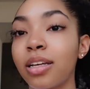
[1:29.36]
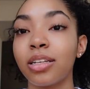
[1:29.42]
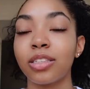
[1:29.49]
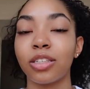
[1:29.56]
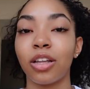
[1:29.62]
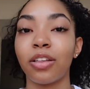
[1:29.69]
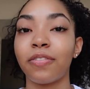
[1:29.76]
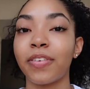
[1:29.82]

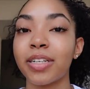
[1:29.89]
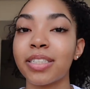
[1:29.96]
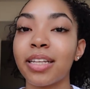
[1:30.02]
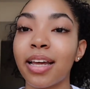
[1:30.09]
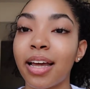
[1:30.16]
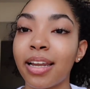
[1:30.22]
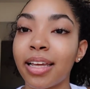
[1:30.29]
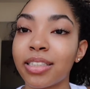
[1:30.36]
So the first thing
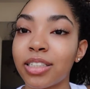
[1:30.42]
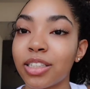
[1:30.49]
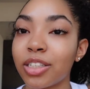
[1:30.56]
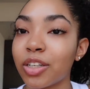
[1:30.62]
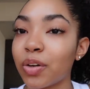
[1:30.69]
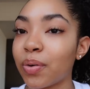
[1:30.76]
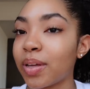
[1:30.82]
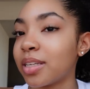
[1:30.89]
I like to
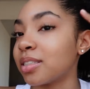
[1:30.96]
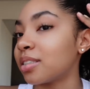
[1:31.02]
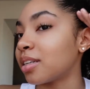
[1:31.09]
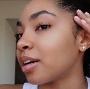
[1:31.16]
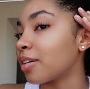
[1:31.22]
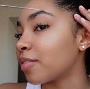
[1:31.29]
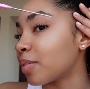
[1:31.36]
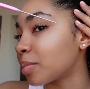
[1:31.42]
do is
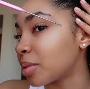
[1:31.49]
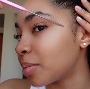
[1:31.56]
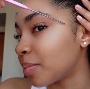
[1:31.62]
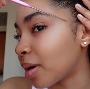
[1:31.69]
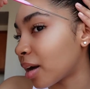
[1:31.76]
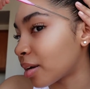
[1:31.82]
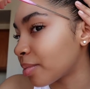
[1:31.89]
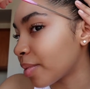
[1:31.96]
start from the
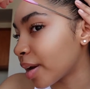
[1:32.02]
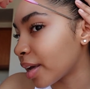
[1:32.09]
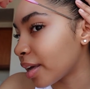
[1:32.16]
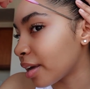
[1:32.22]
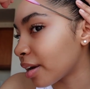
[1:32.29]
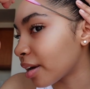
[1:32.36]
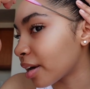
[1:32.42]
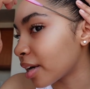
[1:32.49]
bottom right
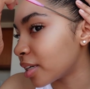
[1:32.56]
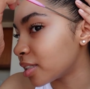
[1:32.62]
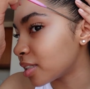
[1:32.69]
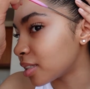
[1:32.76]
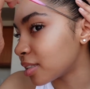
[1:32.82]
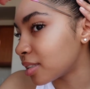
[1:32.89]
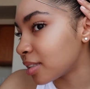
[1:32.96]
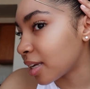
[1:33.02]
here and
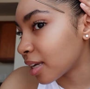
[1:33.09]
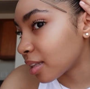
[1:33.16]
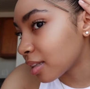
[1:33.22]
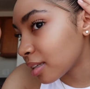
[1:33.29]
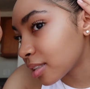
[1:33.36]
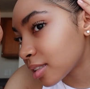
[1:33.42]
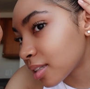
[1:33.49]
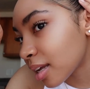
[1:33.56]
just take
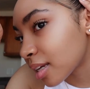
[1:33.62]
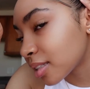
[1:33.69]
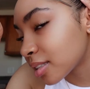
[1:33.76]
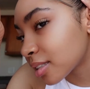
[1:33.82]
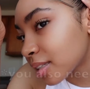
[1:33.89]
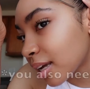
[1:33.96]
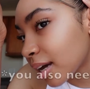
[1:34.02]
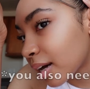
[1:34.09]
these
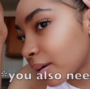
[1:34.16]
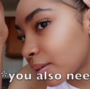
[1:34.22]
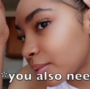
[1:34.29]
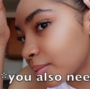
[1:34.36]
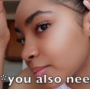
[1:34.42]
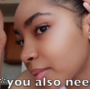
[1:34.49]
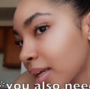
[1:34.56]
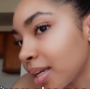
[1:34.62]
edges
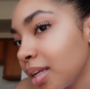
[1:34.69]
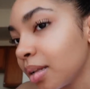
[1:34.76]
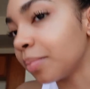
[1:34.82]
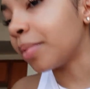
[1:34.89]
out. I need a